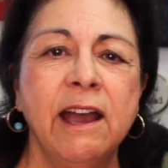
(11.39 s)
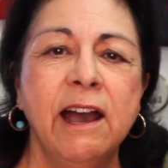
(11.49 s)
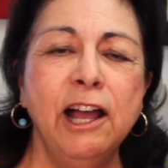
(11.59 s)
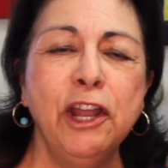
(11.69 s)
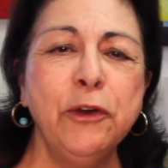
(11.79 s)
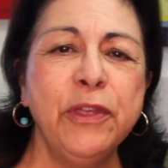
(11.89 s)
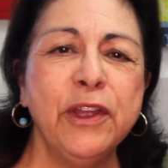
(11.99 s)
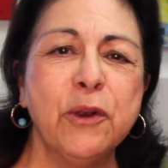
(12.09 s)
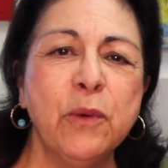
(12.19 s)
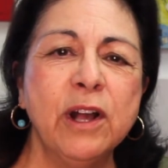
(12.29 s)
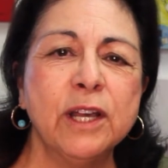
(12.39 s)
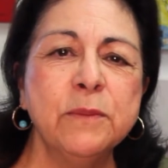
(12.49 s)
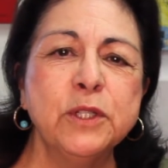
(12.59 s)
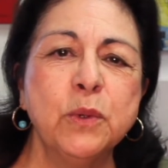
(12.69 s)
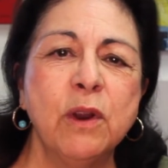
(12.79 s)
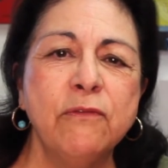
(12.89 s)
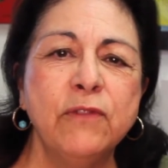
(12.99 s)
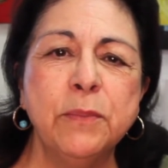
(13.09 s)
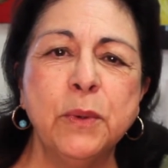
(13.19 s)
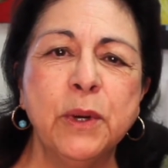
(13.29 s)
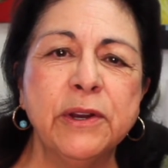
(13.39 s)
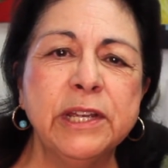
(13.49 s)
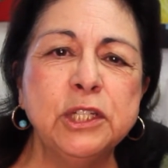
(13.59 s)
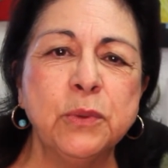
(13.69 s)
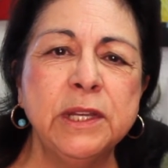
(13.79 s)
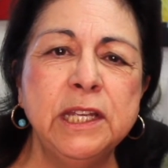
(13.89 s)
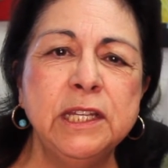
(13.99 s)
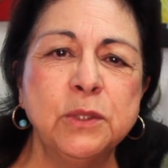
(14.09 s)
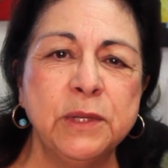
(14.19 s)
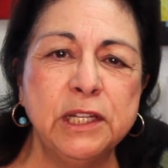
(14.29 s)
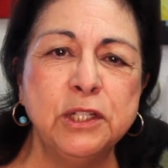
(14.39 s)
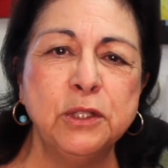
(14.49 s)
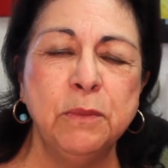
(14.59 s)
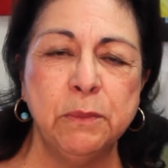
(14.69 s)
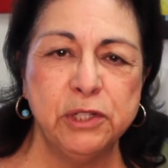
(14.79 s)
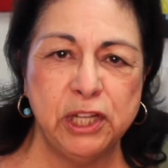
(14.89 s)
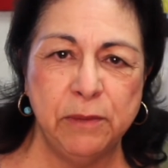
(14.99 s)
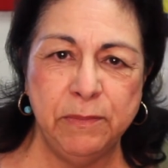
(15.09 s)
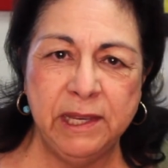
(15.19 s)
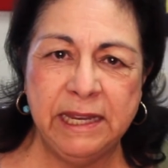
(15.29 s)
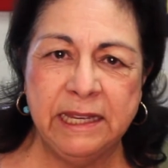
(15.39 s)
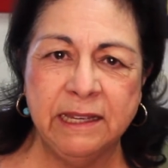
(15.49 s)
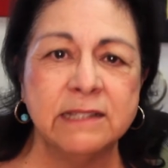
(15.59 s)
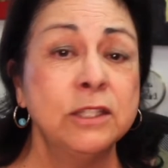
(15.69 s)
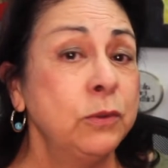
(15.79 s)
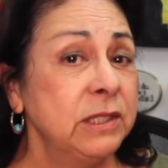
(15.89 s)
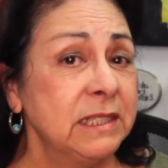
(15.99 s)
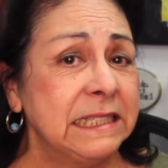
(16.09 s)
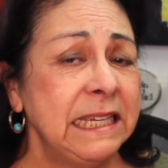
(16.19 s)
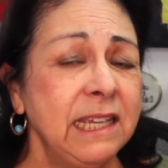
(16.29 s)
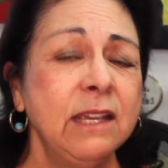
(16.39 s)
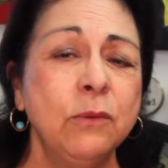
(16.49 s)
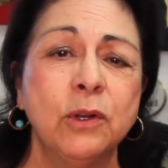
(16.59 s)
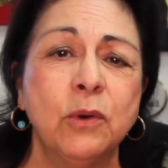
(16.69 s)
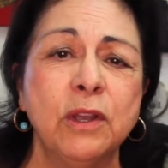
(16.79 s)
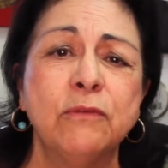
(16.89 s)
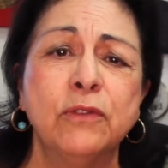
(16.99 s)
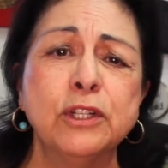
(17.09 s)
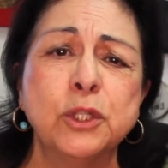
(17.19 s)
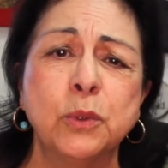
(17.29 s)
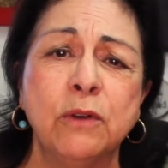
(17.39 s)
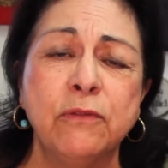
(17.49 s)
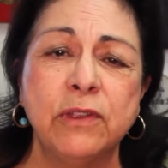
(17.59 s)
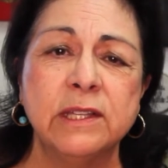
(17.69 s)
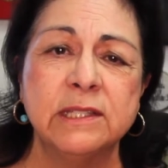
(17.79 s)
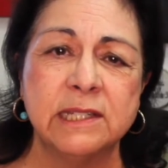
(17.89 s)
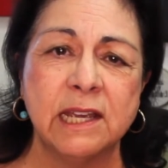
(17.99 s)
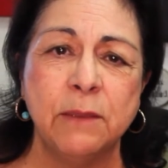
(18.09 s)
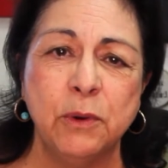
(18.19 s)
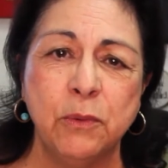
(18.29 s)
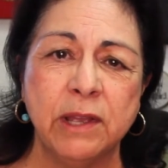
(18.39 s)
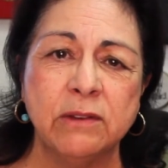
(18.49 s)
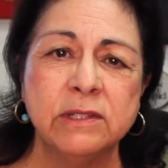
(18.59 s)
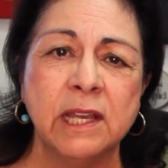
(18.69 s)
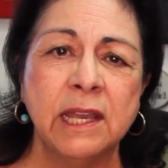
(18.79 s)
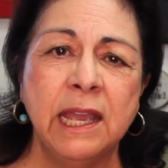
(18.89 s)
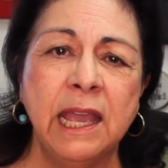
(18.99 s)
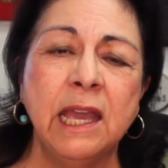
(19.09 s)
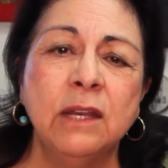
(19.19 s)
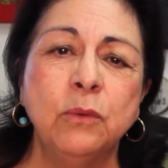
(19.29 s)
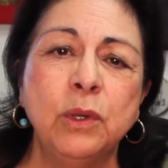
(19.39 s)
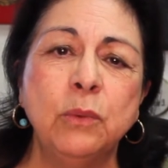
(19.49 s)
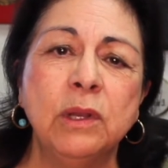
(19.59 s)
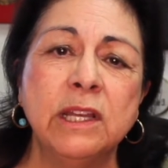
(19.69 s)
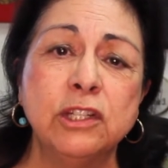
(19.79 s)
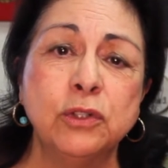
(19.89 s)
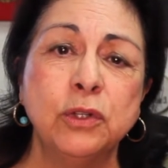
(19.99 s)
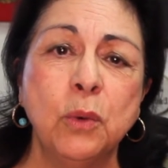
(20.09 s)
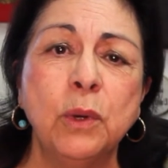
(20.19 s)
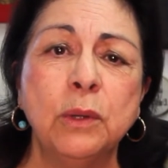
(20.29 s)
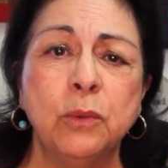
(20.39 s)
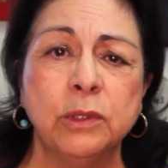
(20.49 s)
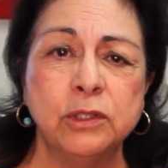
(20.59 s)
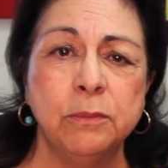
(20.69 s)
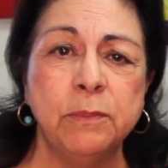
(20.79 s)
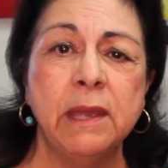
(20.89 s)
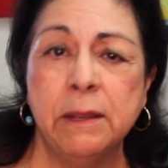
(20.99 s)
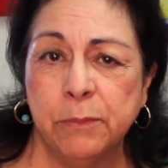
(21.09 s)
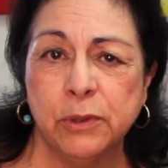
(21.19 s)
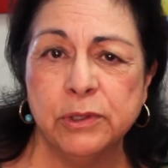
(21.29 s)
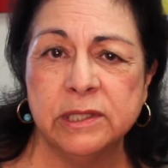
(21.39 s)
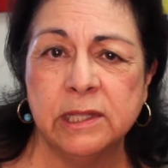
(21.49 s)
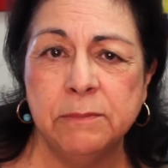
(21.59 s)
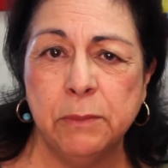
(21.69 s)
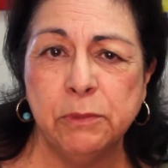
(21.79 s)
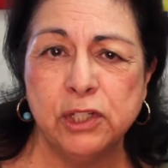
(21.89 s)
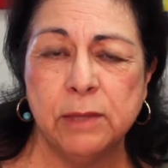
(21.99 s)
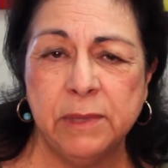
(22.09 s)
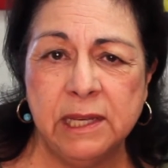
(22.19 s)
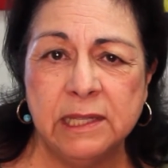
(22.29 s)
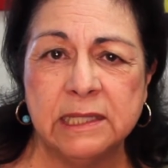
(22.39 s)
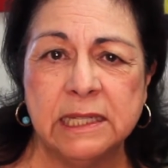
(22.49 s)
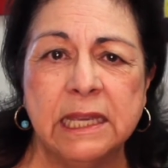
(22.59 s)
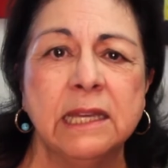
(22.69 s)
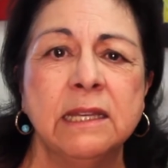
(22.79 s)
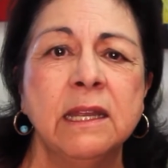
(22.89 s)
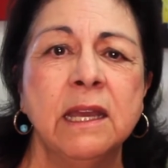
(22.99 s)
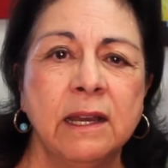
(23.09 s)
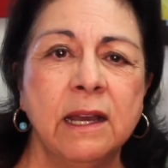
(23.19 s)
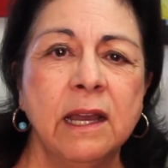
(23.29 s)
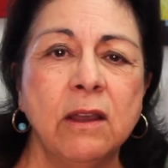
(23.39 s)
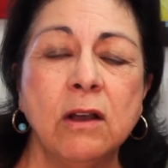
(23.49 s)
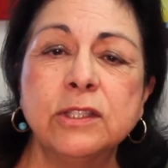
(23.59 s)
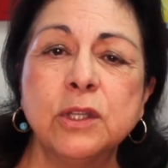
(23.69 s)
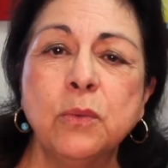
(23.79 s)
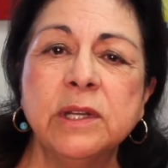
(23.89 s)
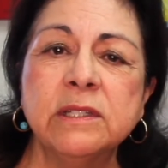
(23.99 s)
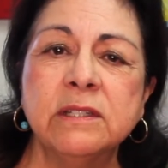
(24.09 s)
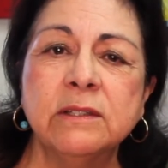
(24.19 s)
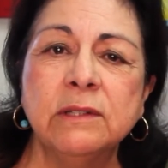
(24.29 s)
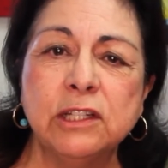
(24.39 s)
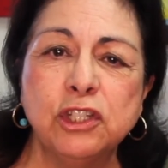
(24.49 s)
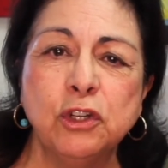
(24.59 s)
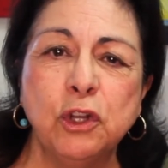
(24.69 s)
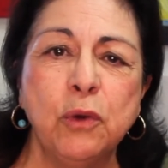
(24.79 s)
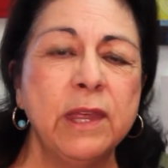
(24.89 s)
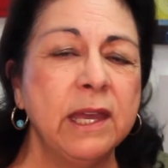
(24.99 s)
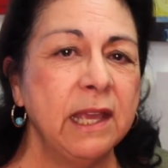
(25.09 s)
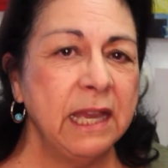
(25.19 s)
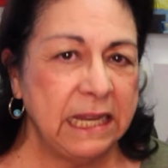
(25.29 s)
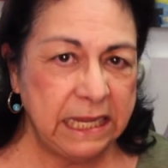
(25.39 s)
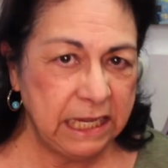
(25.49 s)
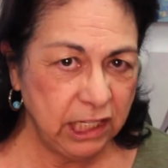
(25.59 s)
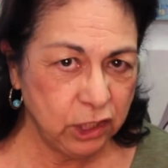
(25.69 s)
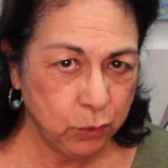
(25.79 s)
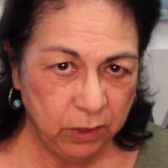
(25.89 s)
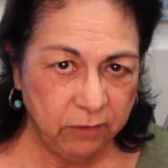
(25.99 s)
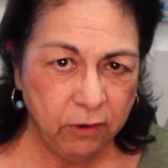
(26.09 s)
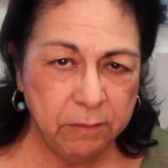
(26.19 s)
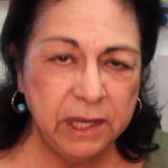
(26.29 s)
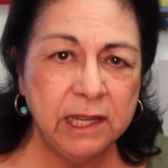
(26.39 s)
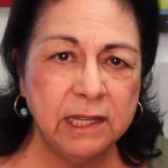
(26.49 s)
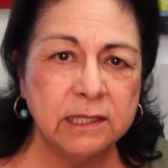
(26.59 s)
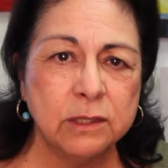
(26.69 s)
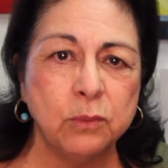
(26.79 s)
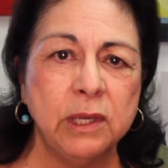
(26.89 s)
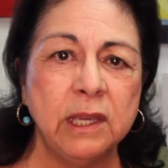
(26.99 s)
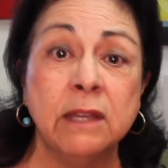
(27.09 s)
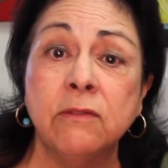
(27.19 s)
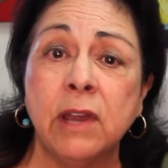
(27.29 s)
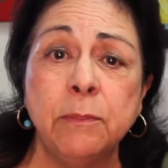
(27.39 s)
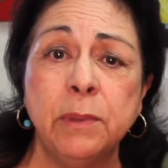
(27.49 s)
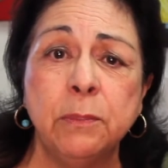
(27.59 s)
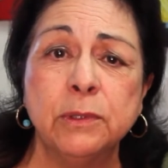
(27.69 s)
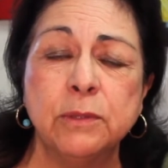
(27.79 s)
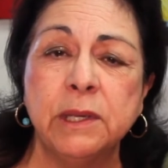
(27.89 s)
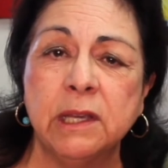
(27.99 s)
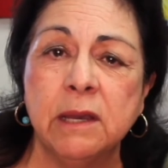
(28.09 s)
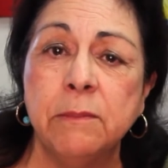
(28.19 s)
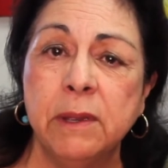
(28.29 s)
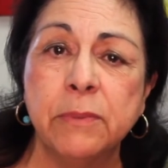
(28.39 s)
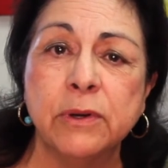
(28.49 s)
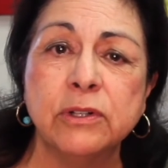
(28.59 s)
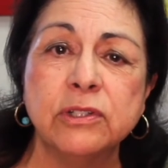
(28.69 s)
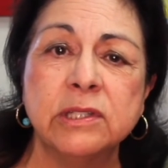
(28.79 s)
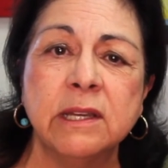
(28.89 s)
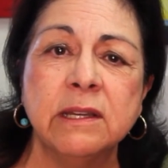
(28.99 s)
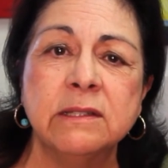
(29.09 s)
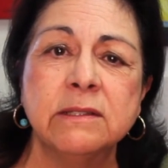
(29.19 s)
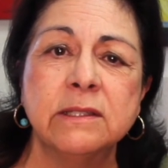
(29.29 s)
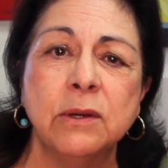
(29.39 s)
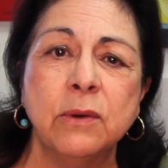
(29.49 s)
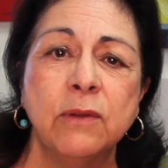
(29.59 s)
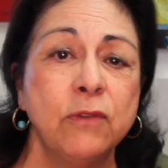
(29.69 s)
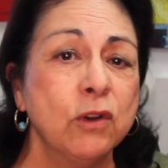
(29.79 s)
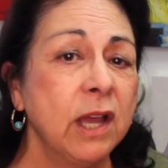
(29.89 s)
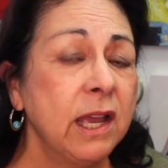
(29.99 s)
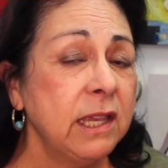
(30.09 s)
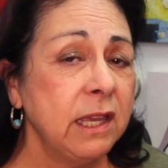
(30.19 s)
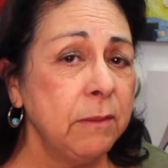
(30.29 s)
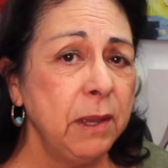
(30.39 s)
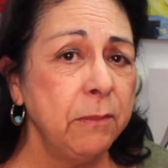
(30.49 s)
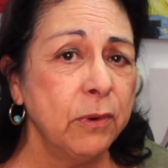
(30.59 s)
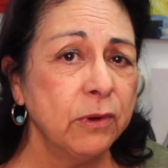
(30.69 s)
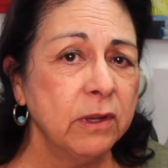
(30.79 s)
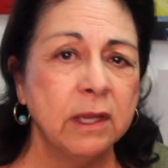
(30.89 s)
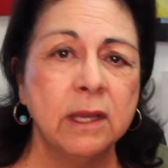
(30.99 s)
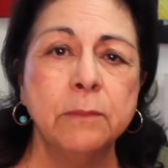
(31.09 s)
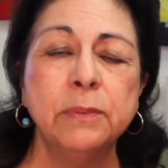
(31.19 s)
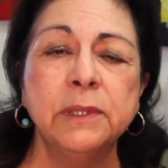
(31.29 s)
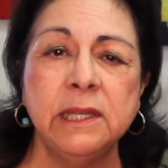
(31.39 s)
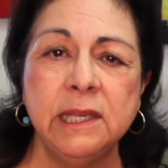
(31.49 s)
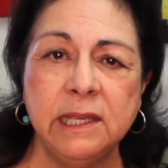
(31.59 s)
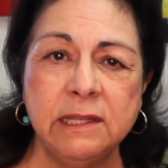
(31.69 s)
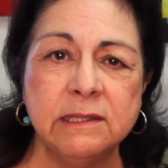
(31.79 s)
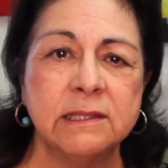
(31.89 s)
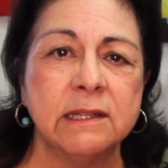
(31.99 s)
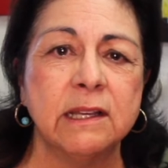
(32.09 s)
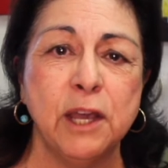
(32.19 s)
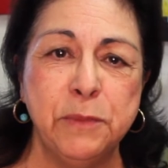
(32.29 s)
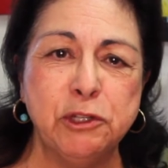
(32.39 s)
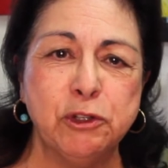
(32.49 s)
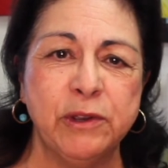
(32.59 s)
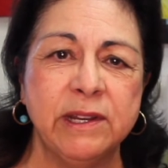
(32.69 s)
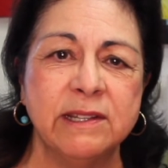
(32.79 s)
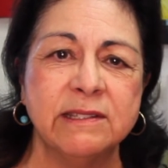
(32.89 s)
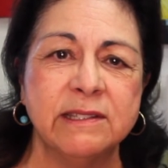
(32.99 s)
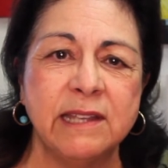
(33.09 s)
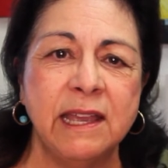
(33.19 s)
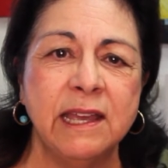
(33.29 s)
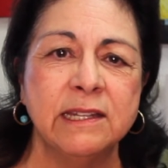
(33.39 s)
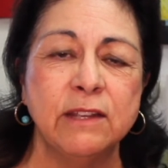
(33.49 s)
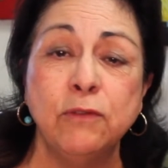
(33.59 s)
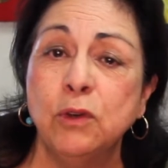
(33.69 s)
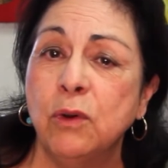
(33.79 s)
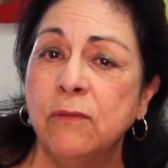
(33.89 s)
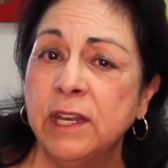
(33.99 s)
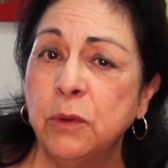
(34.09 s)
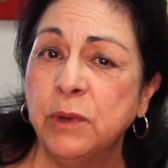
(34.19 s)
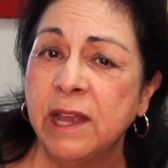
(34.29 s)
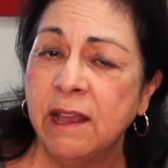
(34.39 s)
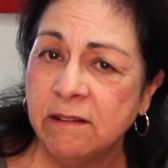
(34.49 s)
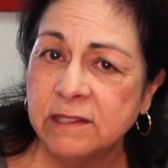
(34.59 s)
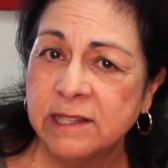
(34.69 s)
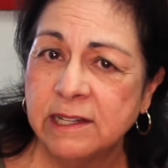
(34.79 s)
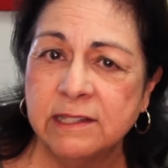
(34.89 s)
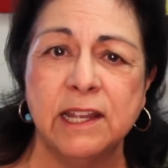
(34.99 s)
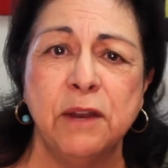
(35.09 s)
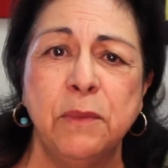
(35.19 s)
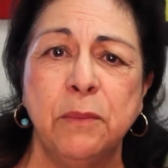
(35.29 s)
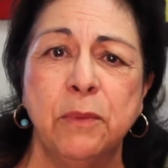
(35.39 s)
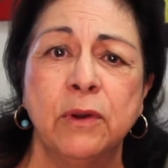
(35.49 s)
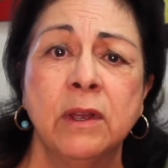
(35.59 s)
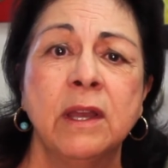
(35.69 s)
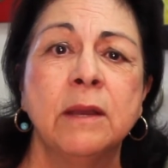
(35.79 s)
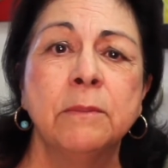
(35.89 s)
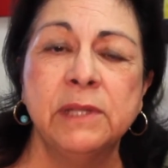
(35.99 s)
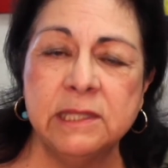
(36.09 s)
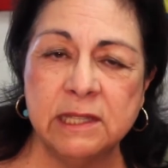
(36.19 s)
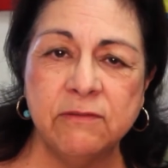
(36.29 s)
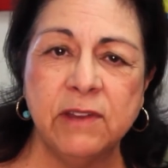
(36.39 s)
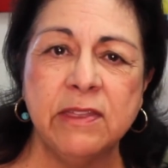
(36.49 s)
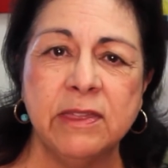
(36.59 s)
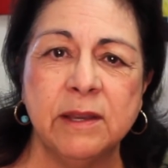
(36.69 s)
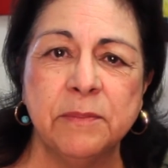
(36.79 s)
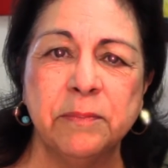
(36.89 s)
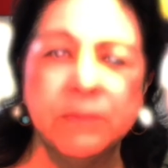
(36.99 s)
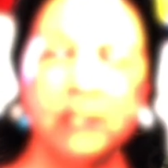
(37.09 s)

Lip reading: Hello there. Welcome to our February 2022 membership meeting. As you can see, we're going virtual for this time around, and we will let you know when we'll do in-person membership meetings again. I also want to let you know that at each one of our meetings, we invite people to become members. And so if you're not yet a member, please come and join us. And if you know of anyone else that is not a member, please invite them.